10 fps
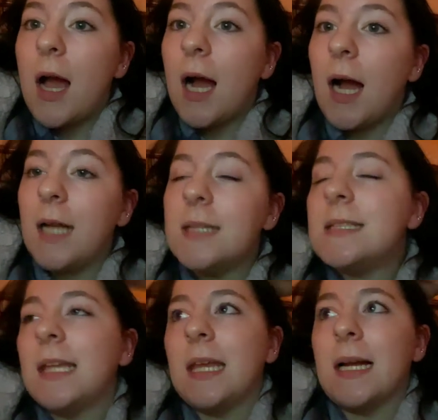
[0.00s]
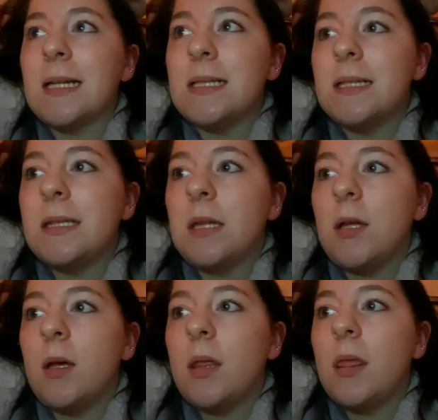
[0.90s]
and singing and acting is
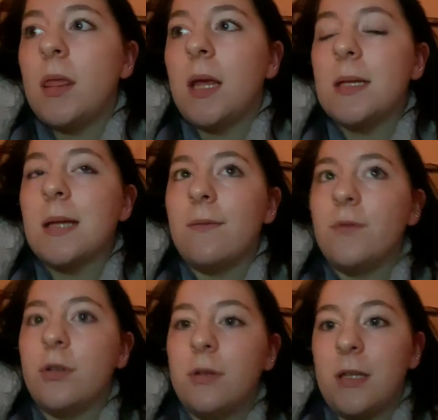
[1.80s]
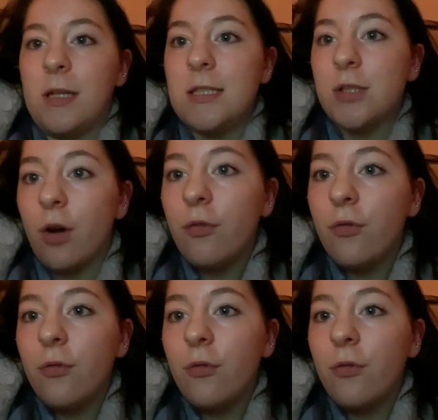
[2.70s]
the things that I've done the least of.